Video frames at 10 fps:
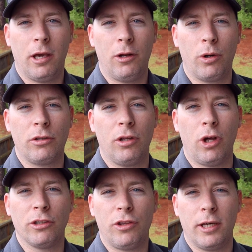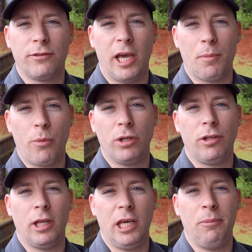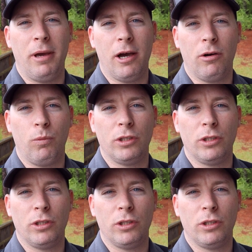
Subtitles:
In order to launch the exam, I went to the email